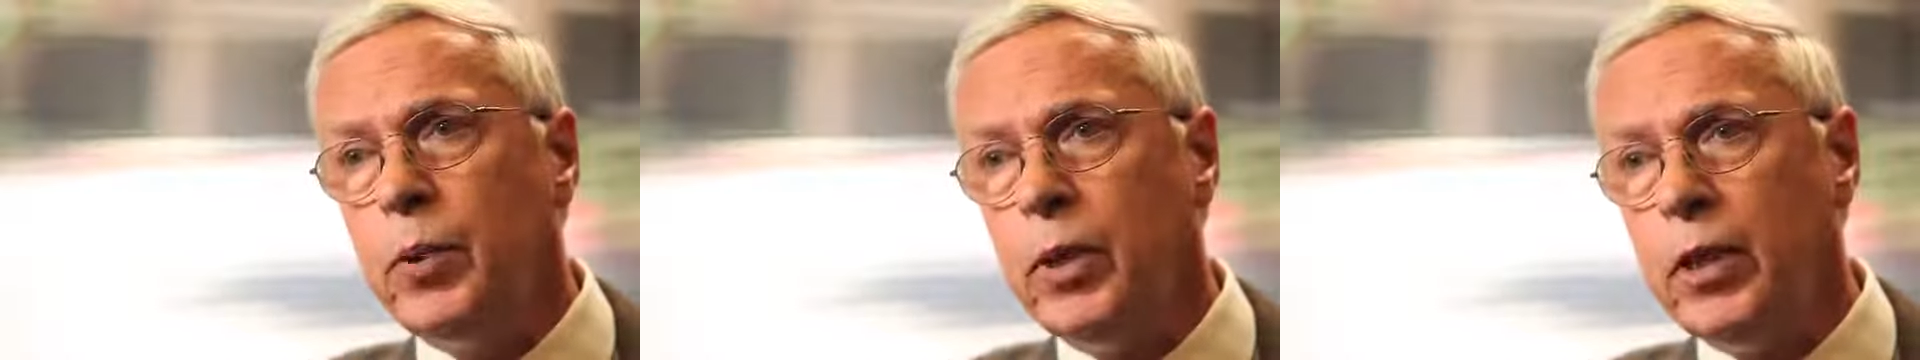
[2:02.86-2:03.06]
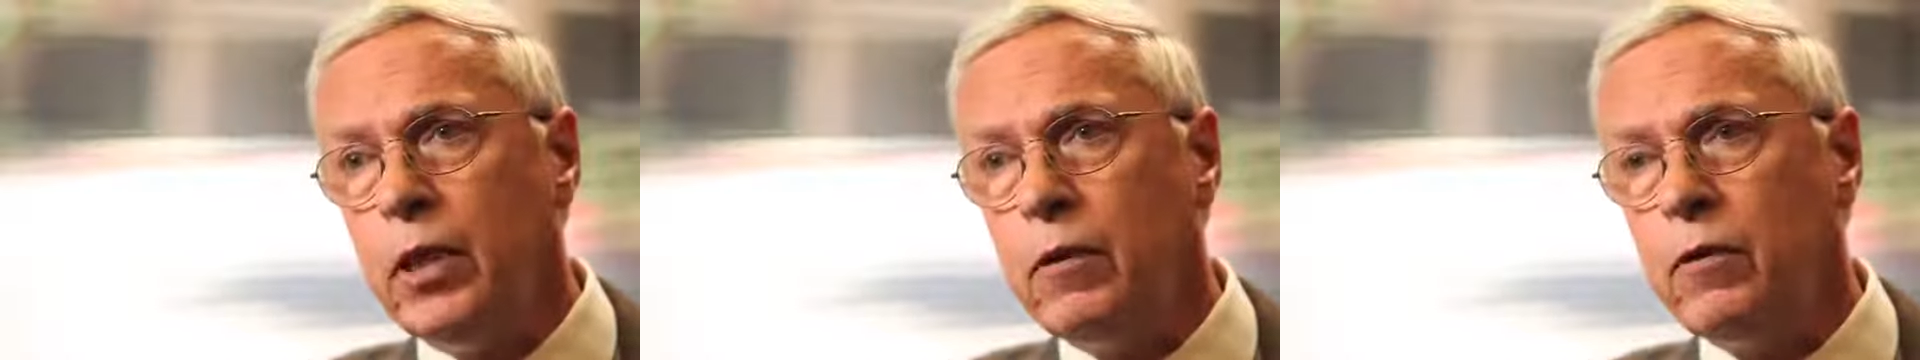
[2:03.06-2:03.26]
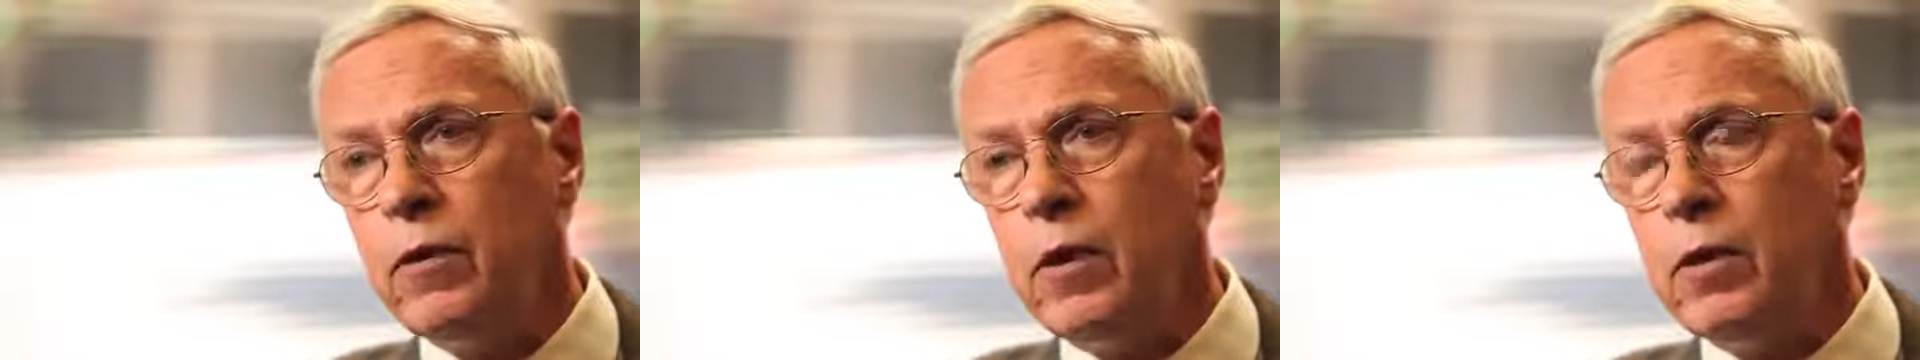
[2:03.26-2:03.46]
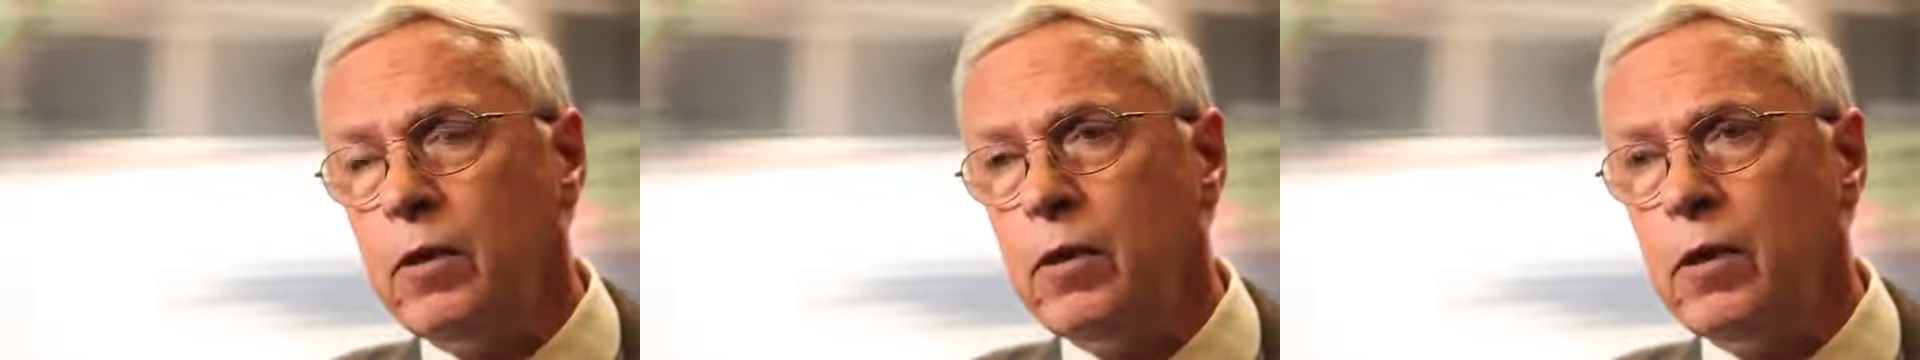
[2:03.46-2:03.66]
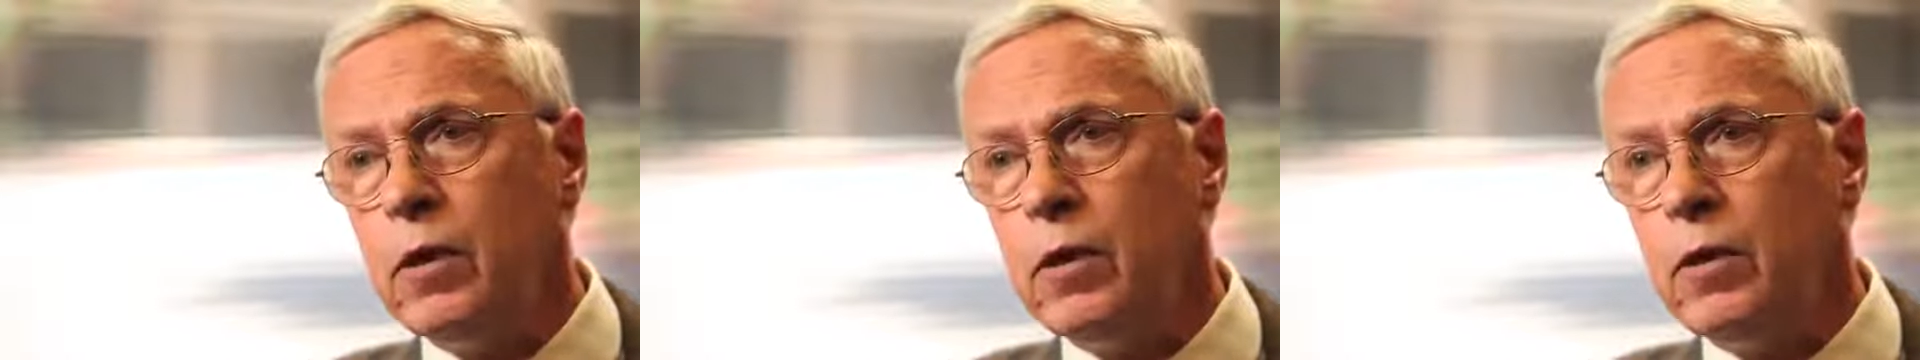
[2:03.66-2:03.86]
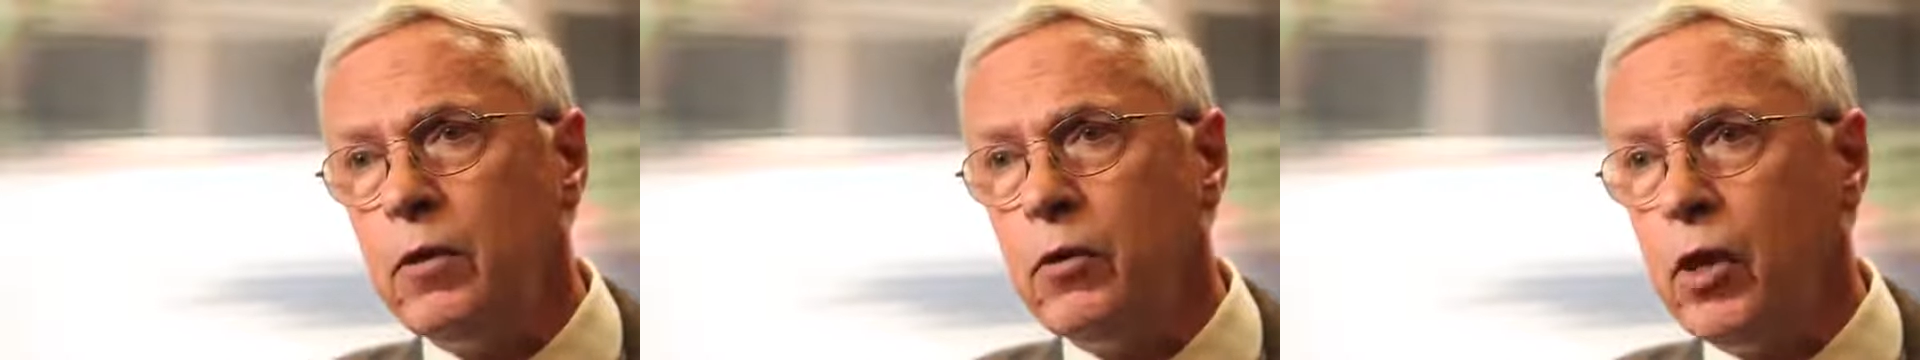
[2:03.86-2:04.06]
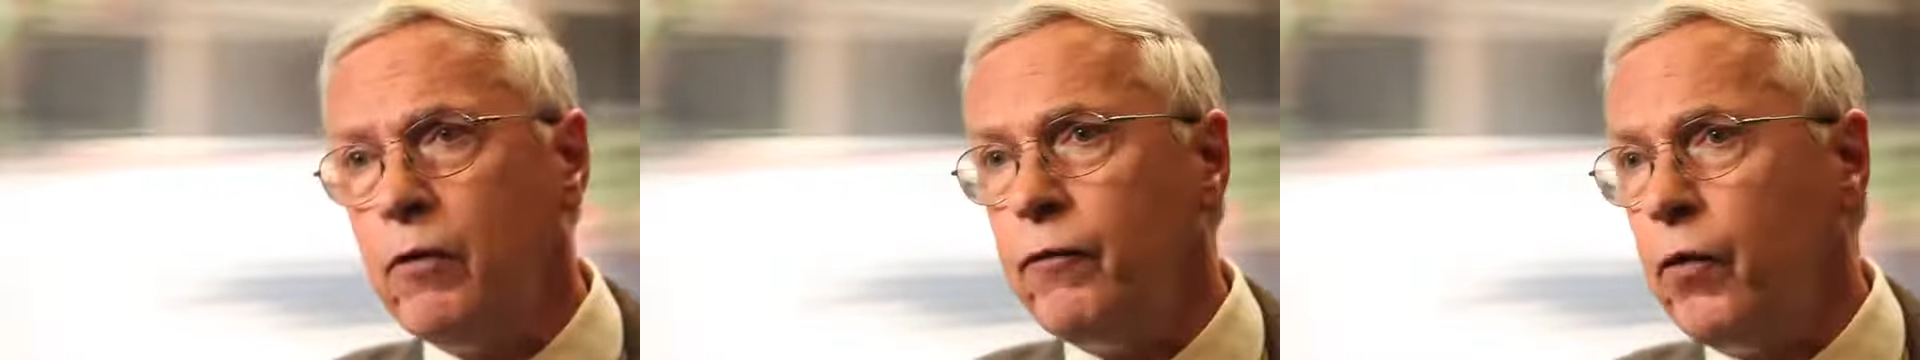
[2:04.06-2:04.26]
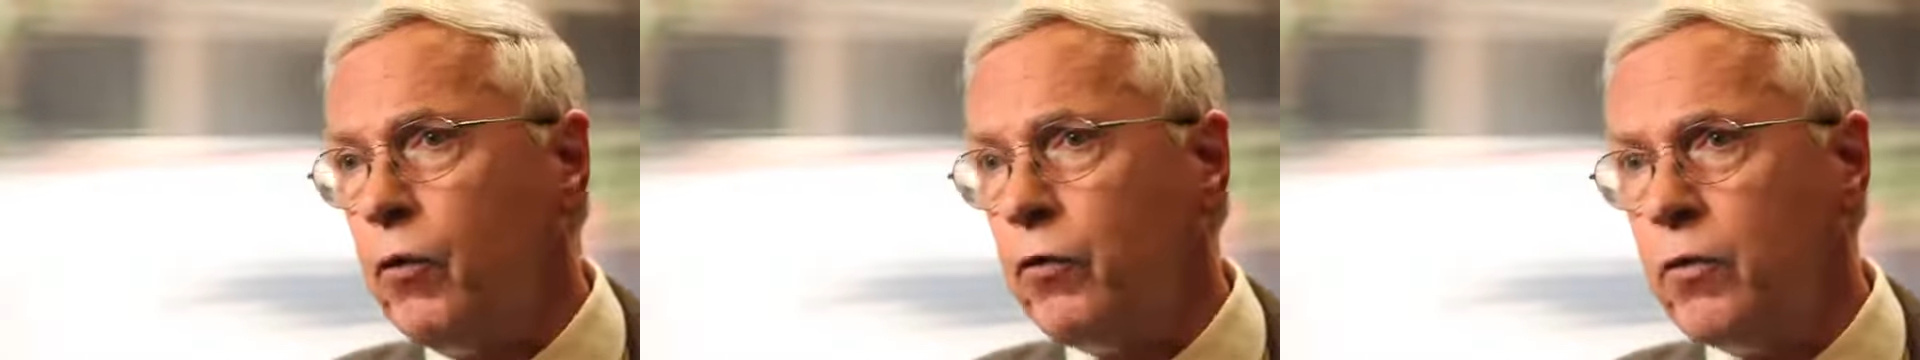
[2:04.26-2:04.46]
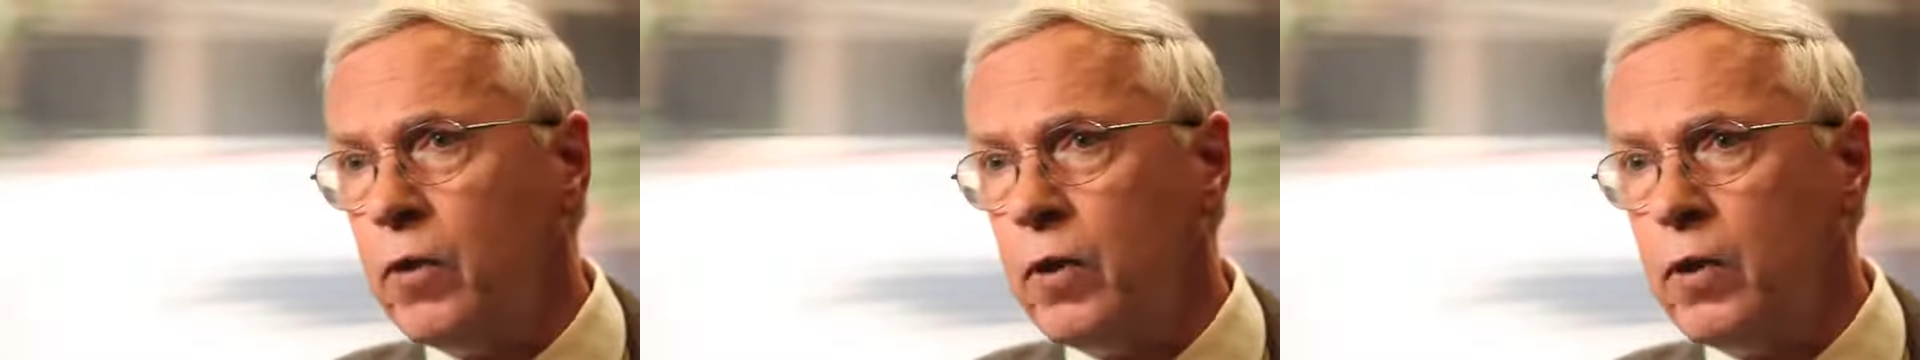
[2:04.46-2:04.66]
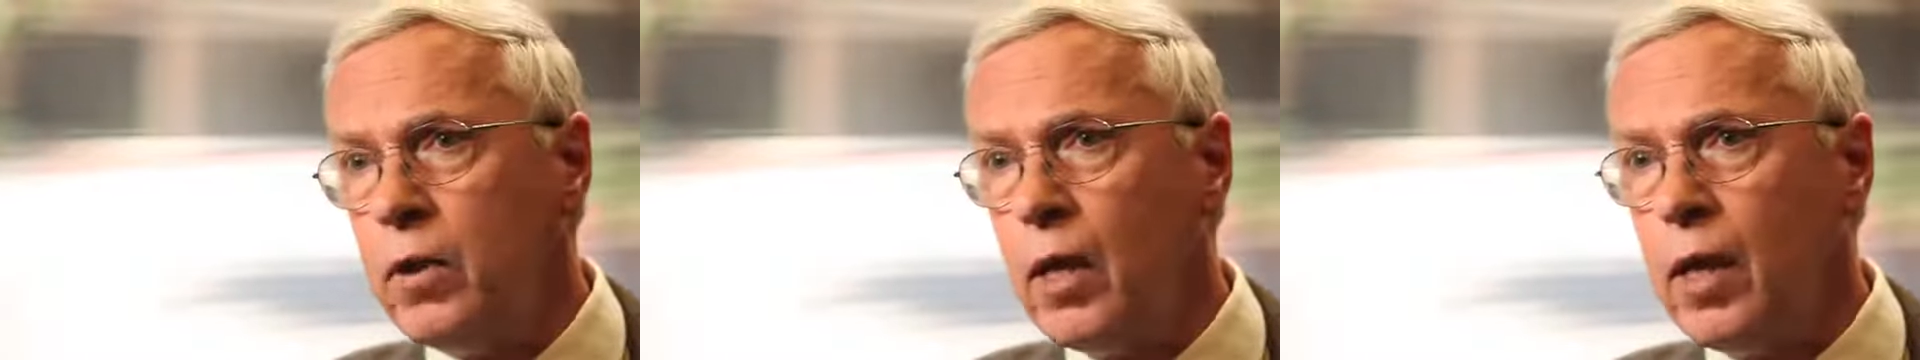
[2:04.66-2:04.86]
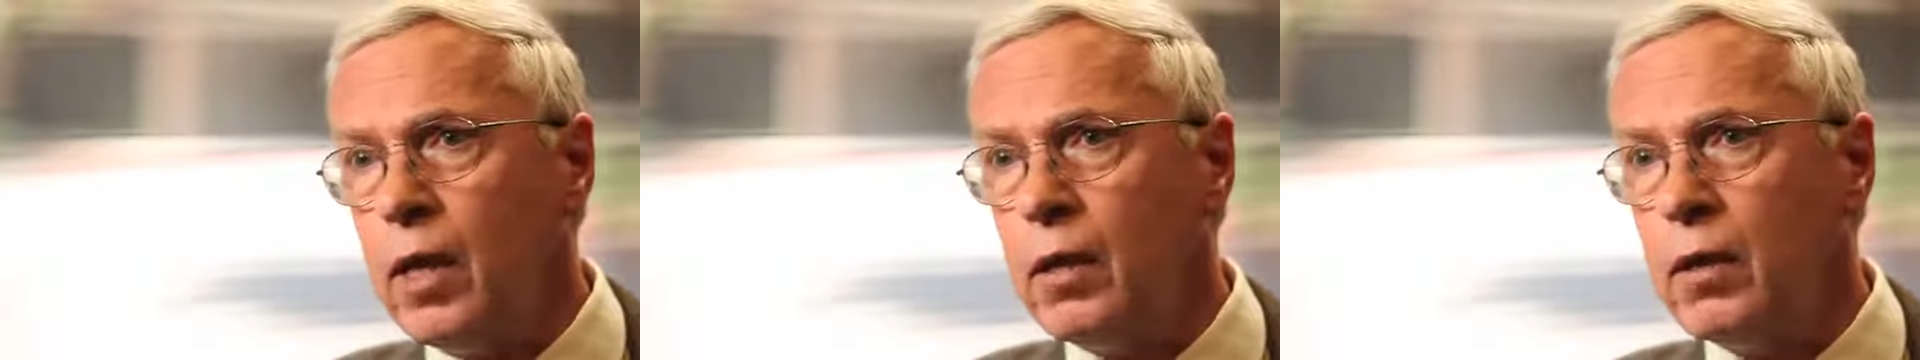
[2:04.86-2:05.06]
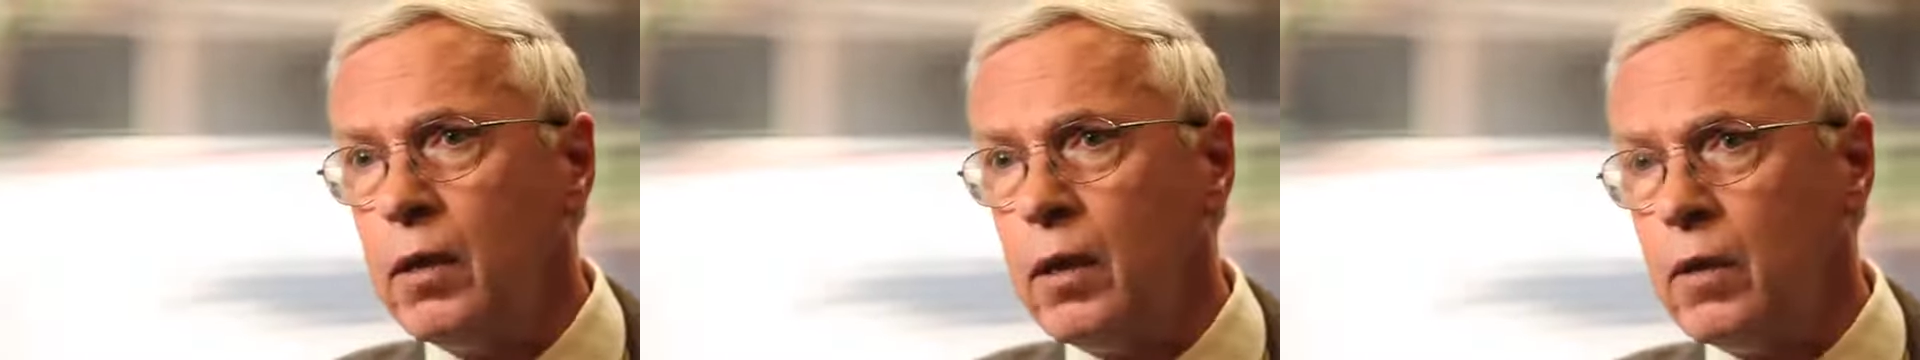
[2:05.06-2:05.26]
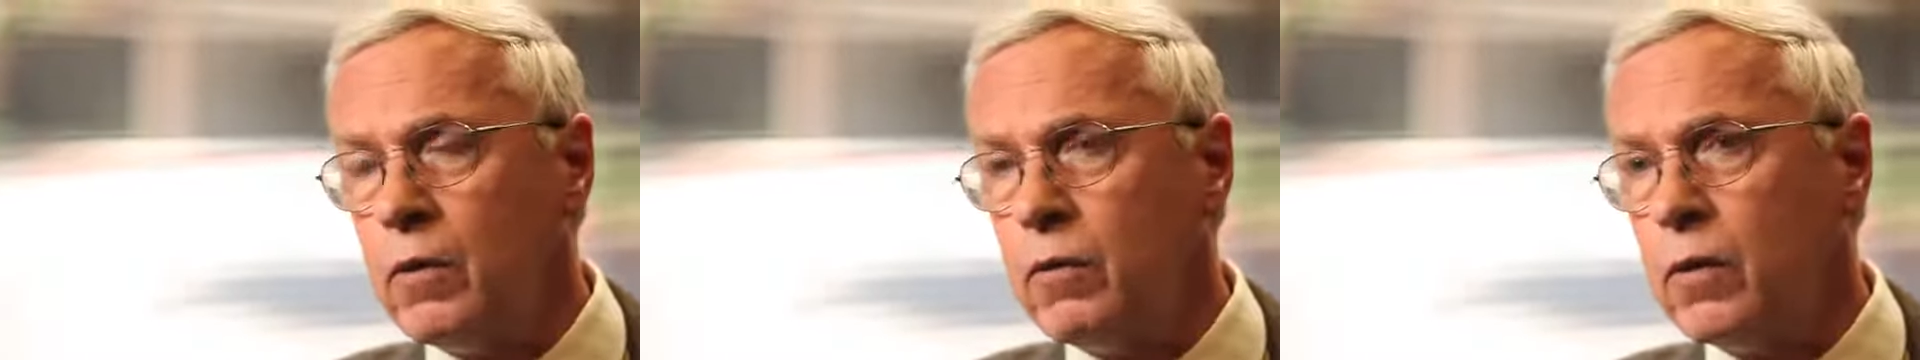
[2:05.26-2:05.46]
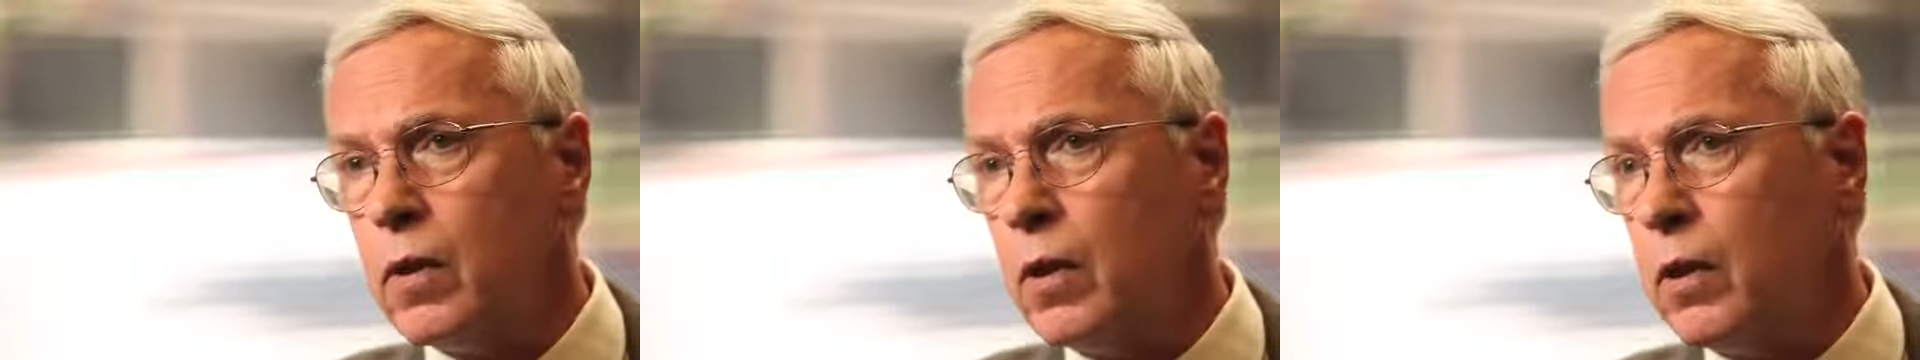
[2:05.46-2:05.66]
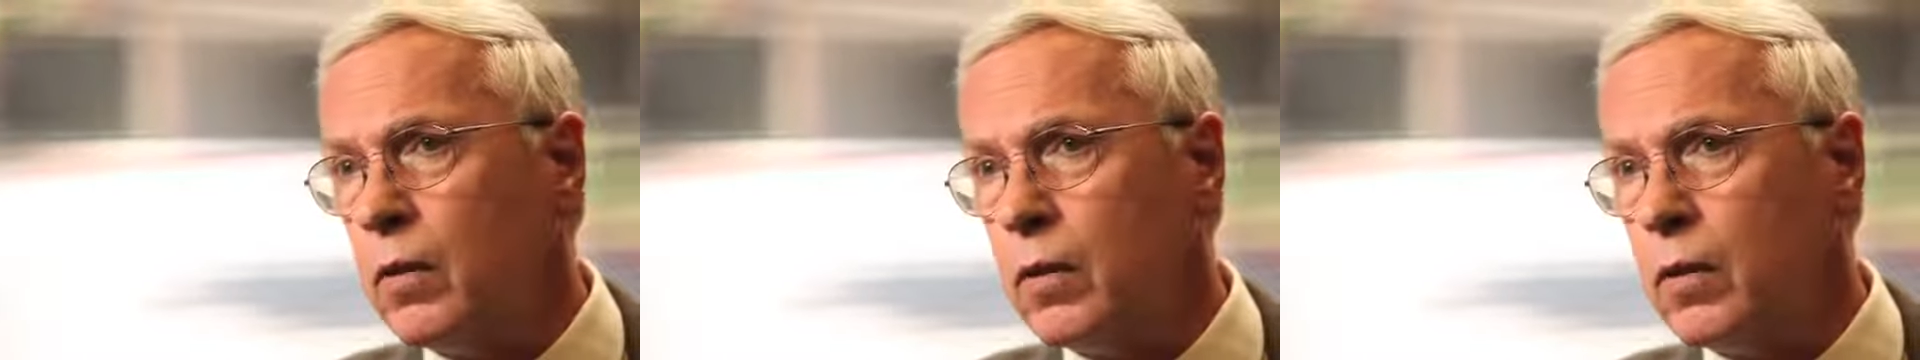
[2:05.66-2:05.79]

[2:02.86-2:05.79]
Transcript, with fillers: pleased that Jeff Olson and his